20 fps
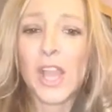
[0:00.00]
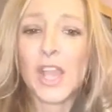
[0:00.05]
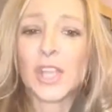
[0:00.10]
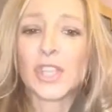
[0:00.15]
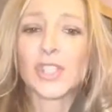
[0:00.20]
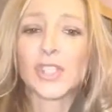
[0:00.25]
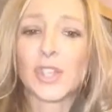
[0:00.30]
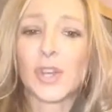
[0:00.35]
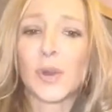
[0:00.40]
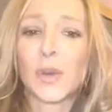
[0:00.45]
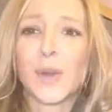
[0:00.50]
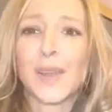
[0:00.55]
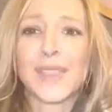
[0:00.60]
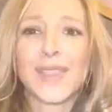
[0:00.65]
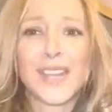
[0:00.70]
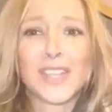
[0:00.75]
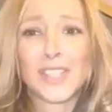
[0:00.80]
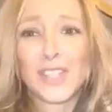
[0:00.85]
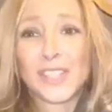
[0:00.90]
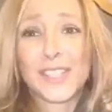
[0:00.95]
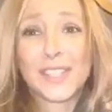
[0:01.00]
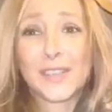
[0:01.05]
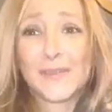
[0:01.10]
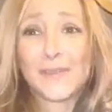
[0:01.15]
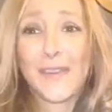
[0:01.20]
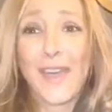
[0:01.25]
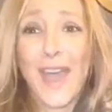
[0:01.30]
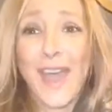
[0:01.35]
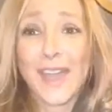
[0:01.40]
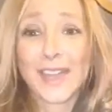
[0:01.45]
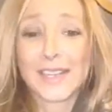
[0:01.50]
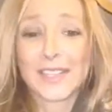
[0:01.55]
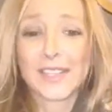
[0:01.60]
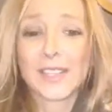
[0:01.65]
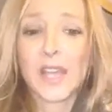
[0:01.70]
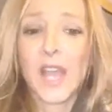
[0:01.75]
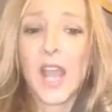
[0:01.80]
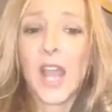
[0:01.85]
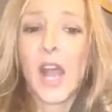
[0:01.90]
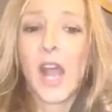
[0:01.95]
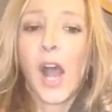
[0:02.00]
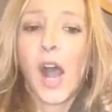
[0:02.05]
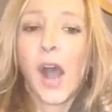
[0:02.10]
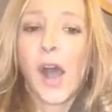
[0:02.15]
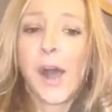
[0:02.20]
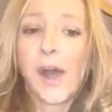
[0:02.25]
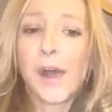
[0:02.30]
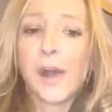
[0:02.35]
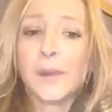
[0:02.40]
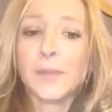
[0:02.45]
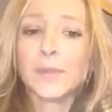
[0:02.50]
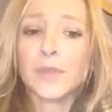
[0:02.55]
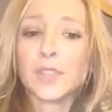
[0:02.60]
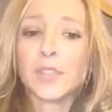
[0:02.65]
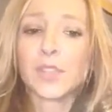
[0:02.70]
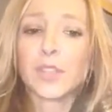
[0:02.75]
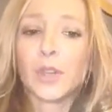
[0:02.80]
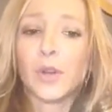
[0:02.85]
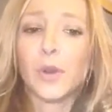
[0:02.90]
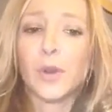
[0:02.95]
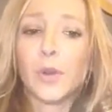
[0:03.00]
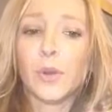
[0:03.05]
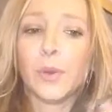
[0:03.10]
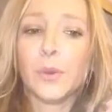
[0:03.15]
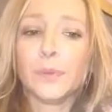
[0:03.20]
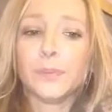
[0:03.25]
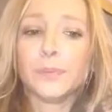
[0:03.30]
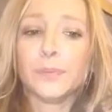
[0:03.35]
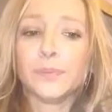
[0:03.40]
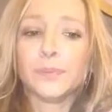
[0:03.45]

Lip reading: So that's just the facts. So